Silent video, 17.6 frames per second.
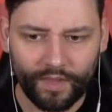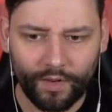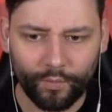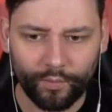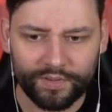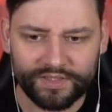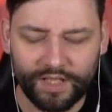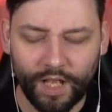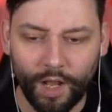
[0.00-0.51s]

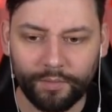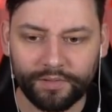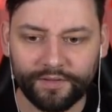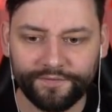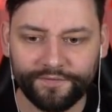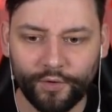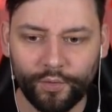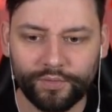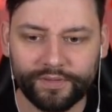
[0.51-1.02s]
We'll start with the
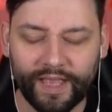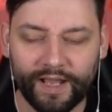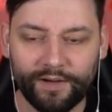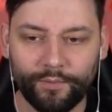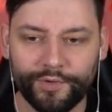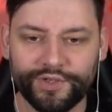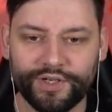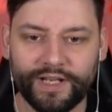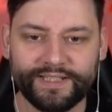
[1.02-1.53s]
food then.
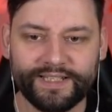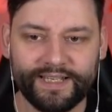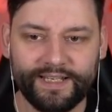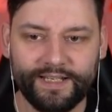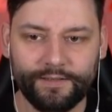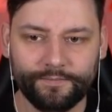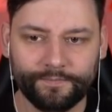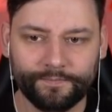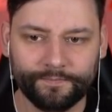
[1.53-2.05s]
What would you like to
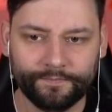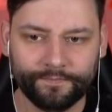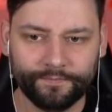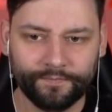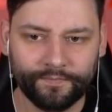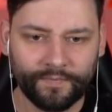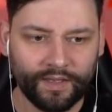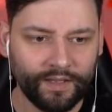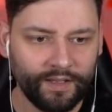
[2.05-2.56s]
eat?
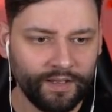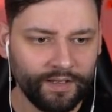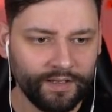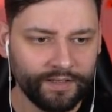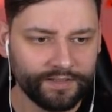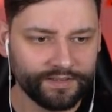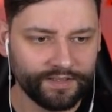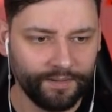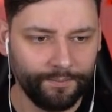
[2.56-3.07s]

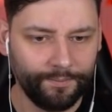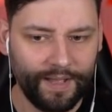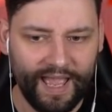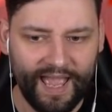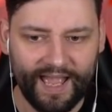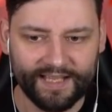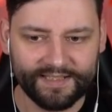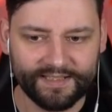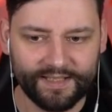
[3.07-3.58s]
Some
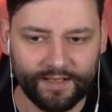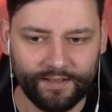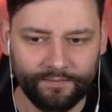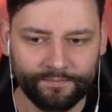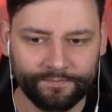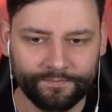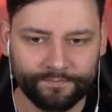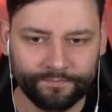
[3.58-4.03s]
pasta.